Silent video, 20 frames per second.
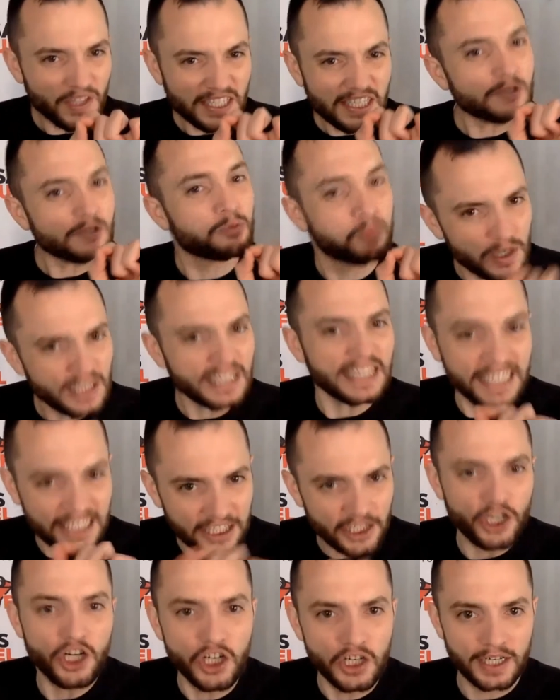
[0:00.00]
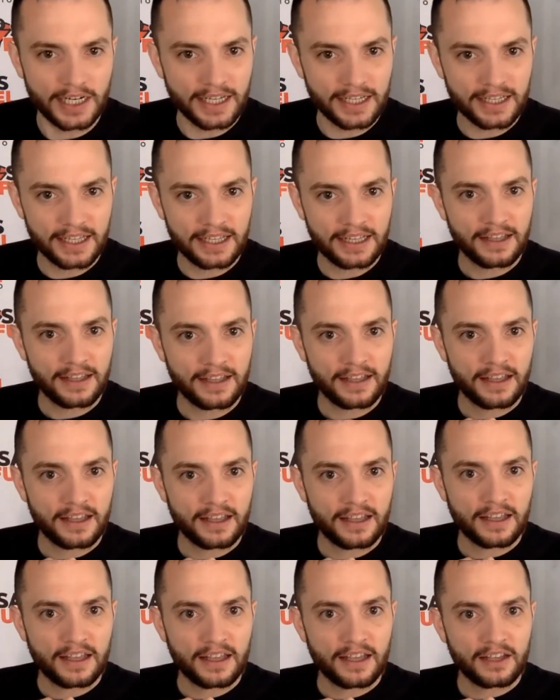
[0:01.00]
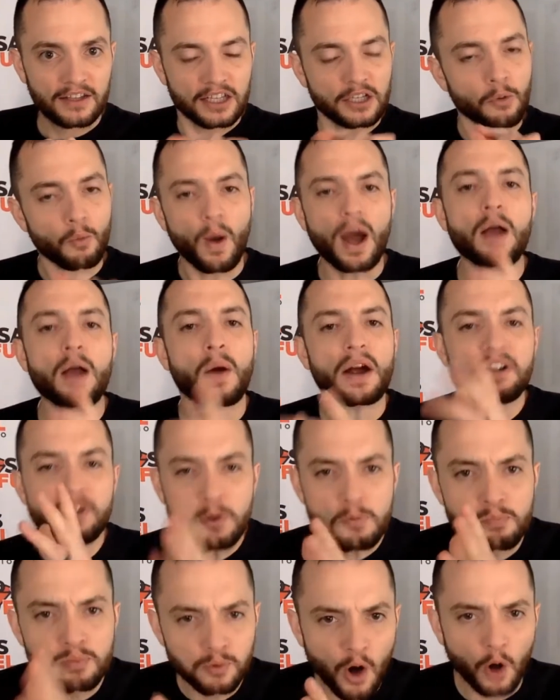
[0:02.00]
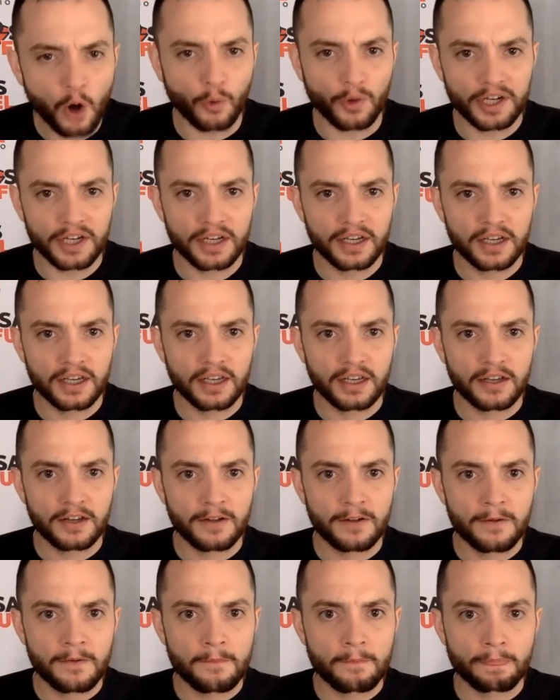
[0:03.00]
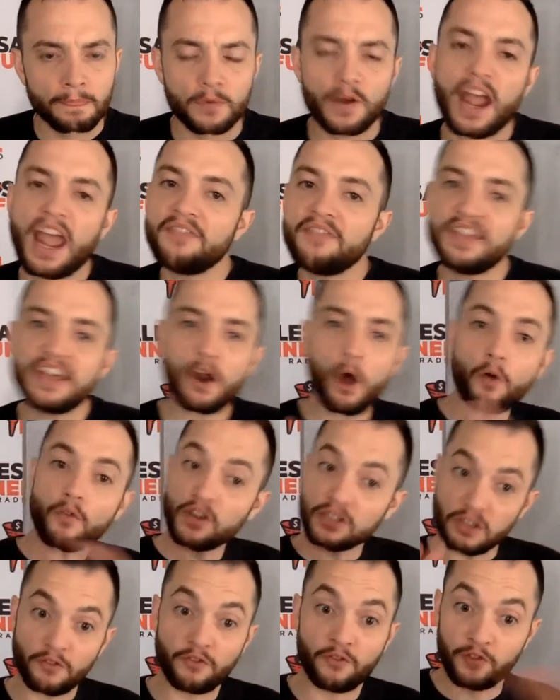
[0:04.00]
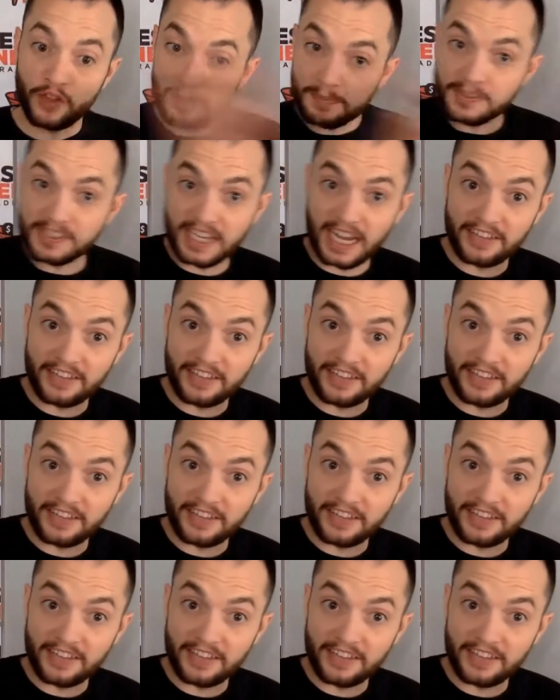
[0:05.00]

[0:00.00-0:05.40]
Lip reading: This is really good. Why are you broke? Right? And then over on the flip